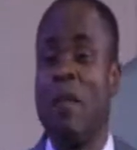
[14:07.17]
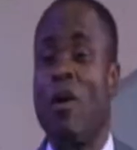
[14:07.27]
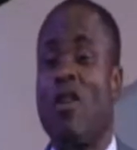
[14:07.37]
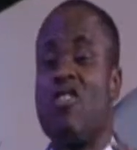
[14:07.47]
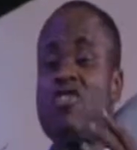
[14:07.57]

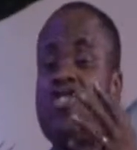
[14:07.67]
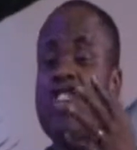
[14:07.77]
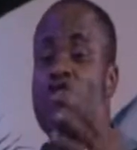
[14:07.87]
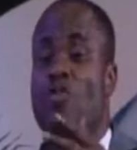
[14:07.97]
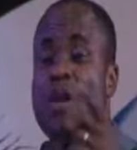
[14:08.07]
But God
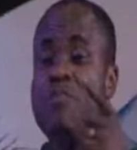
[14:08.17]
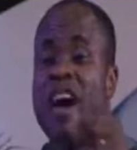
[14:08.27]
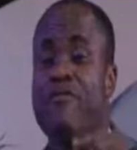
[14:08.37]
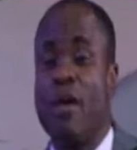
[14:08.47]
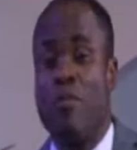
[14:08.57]
says, You may be
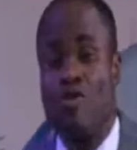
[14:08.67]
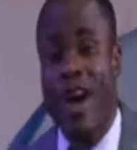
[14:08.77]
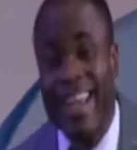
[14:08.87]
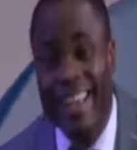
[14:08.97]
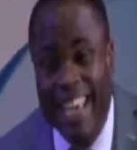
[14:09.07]
afraid, but you
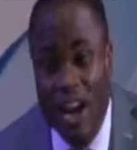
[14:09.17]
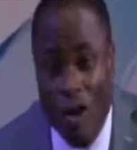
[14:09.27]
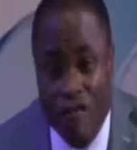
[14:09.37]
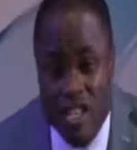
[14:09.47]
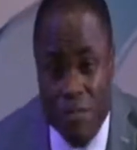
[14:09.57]
are the king
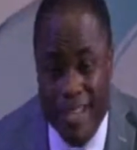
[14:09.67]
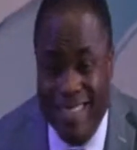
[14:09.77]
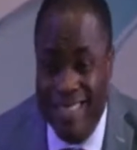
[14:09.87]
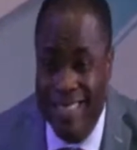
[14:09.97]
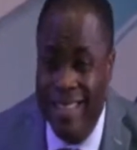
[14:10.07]
of this
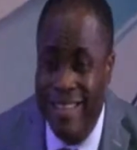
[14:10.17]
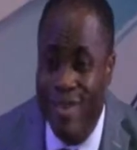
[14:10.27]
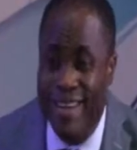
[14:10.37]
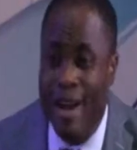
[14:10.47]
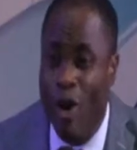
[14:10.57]
place.
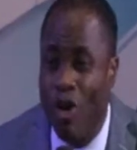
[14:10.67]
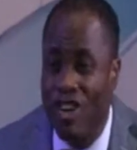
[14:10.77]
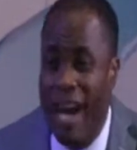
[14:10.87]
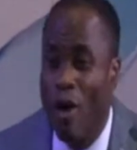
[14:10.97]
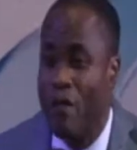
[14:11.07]
You are the
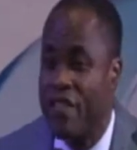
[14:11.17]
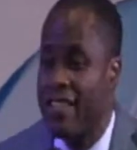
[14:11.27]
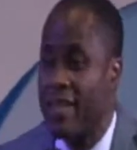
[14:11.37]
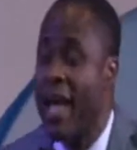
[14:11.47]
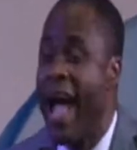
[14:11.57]
owner of
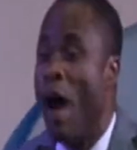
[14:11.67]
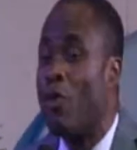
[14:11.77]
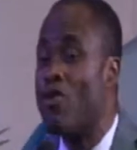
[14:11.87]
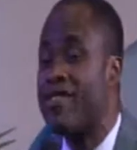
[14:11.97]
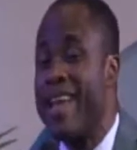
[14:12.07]
this thing. I
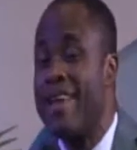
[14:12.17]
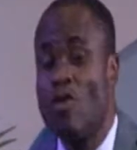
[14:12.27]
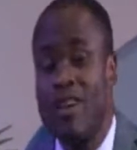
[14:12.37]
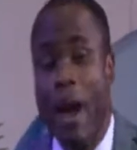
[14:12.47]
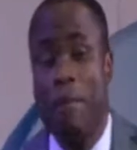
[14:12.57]
want to tell
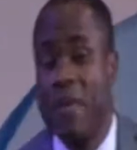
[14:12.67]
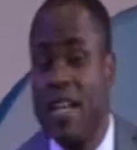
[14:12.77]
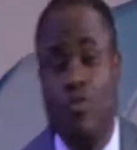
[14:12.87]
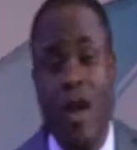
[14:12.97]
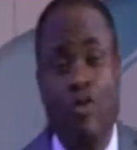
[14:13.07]
you that
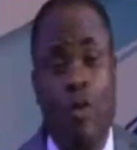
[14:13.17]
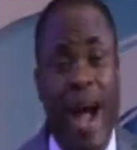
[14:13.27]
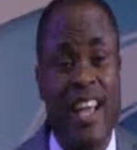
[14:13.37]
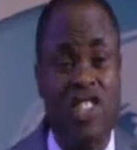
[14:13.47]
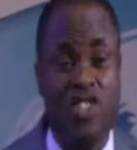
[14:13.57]
place where you
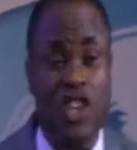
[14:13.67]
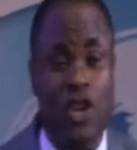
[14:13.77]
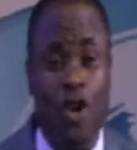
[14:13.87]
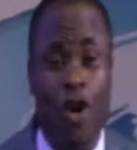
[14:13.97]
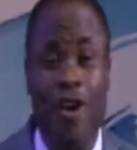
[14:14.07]
are
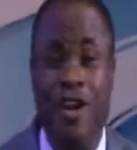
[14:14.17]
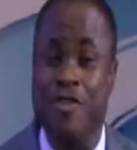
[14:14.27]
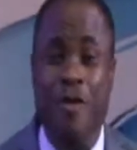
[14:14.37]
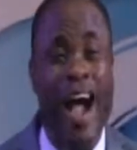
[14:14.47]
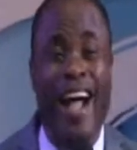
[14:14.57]
insecure,
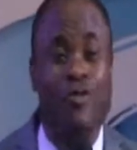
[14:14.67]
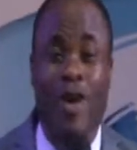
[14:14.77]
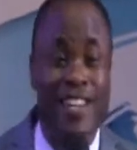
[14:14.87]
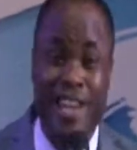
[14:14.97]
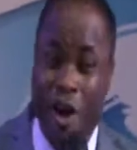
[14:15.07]
you are
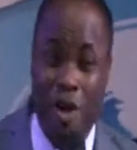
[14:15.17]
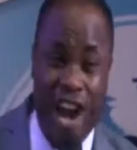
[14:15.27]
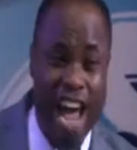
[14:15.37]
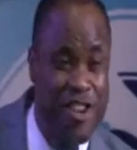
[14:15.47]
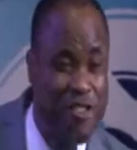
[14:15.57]
actually the
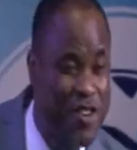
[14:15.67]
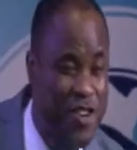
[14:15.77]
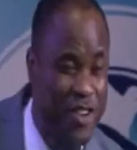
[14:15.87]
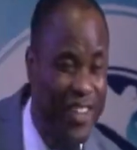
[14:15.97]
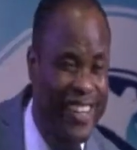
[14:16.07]
owner you don't
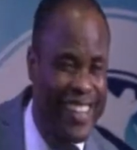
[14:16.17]
know.